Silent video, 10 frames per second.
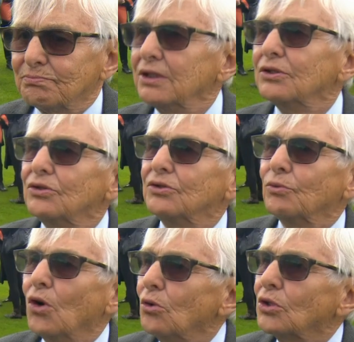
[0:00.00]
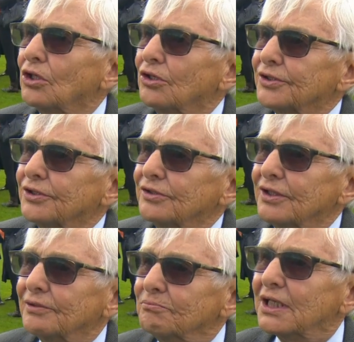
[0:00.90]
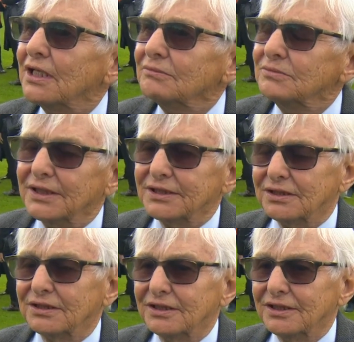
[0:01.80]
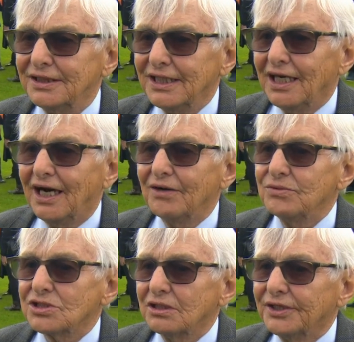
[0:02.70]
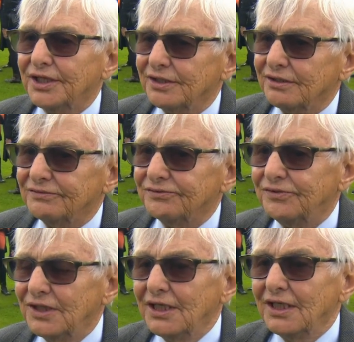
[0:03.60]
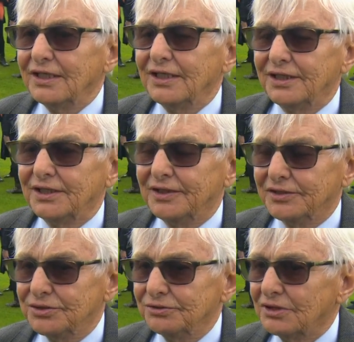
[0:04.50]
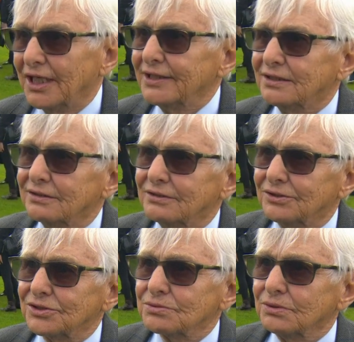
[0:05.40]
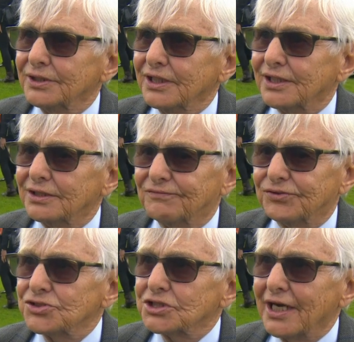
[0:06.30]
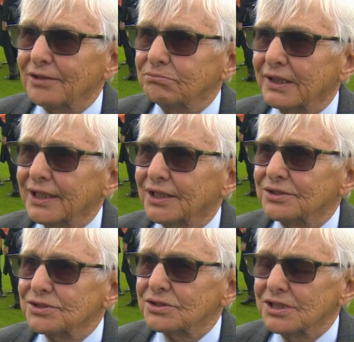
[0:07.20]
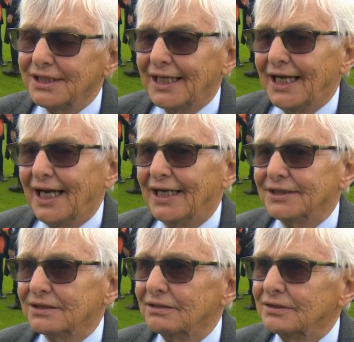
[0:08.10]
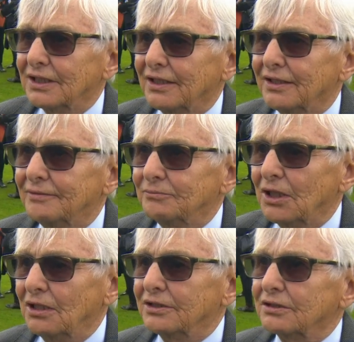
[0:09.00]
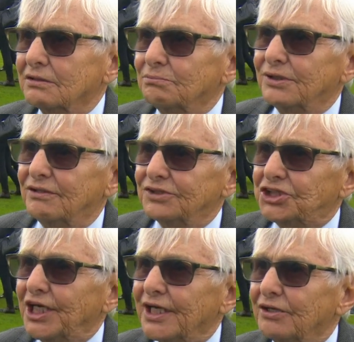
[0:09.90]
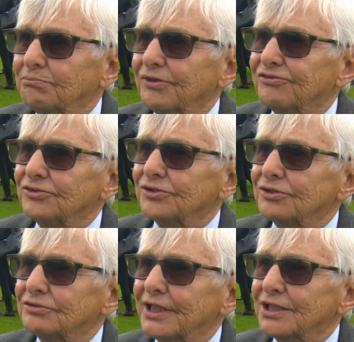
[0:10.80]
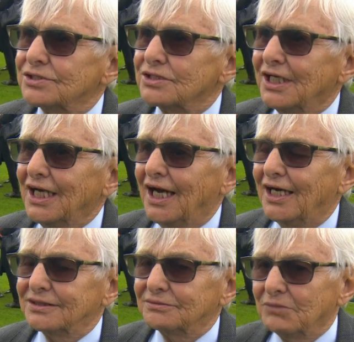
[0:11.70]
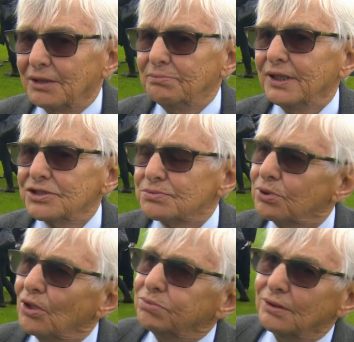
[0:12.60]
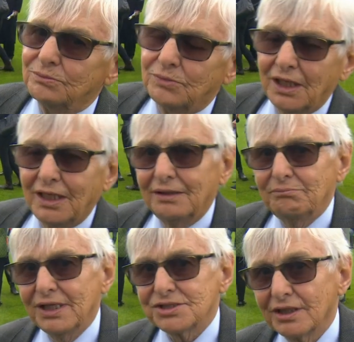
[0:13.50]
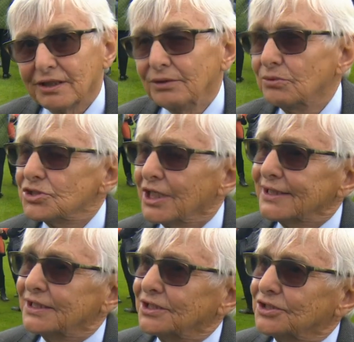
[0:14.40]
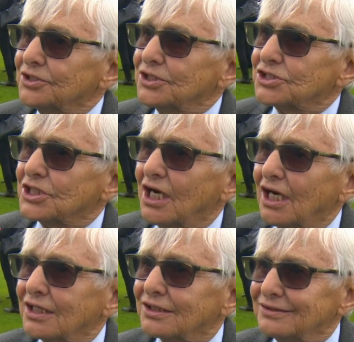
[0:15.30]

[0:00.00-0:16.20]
below Wall Corner at Midland, and I was lucky enough to ride the horse where he had first time blinkers and a little bit of a shake up before the race, and my biggest problem basically was getting to the start.